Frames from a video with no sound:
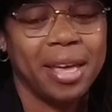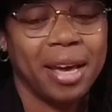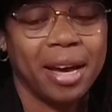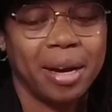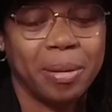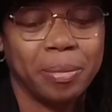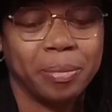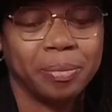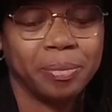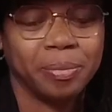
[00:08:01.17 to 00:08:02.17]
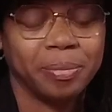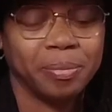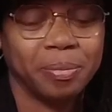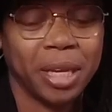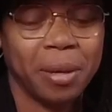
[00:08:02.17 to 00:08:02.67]
Um,
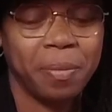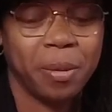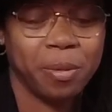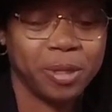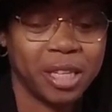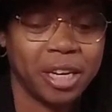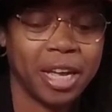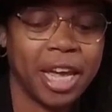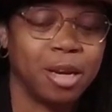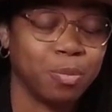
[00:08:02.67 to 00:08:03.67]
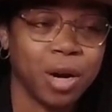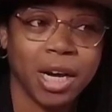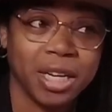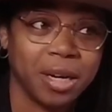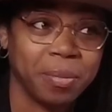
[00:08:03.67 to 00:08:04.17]
Many people see an end
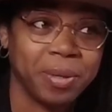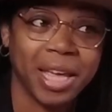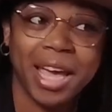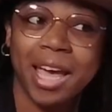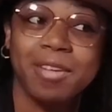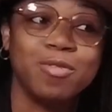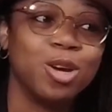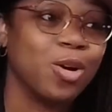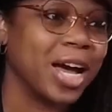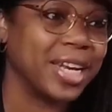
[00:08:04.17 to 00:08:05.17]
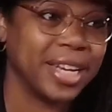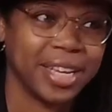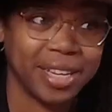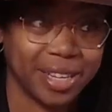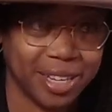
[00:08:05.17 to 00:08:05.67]
product, but they have no idea